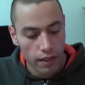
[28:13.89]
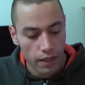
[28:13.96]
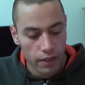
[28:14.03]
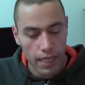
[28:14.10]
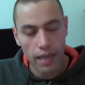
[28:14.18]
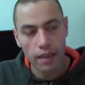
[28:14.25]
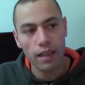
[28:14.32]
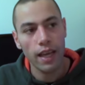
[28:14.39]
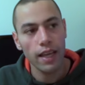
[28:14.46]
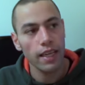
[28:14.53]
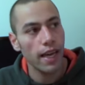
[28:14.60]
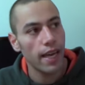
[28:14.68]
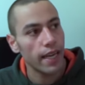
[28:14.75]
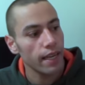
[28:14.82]
It's kind of
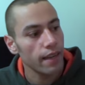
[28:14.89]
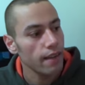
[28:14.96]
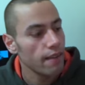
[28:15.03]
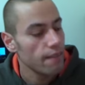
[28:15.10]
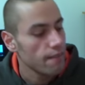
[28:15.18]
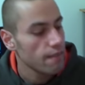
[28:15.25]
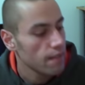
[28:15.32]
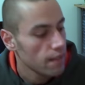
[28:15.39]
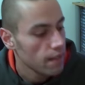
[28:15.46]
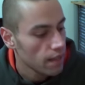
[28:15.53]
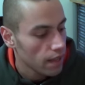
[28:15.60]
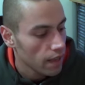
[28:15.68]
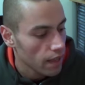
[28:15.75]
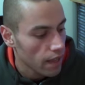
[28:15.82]
like it
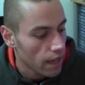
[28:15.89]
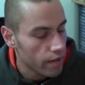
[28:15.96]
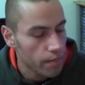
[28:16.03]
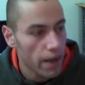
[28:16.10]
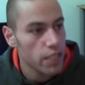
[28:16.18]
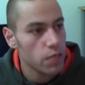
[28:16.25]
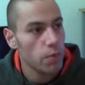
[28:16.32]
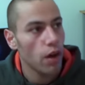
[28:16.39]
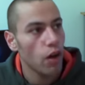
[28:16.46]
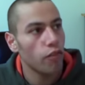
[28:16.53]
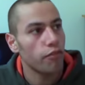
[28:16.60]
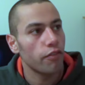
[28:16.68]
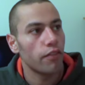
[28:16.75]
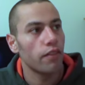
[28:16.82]
reminds me of